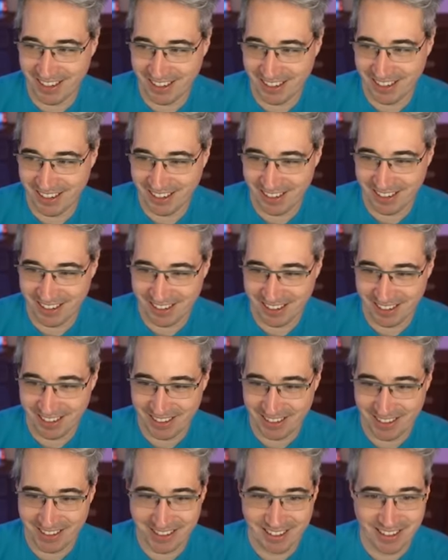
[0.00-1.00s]

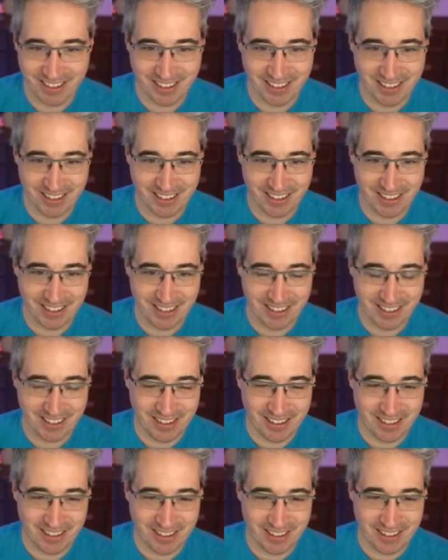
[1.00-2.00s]

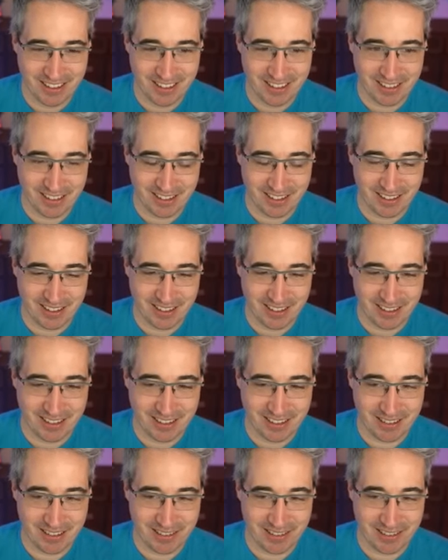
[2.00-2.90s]
No one is speaking in this clip.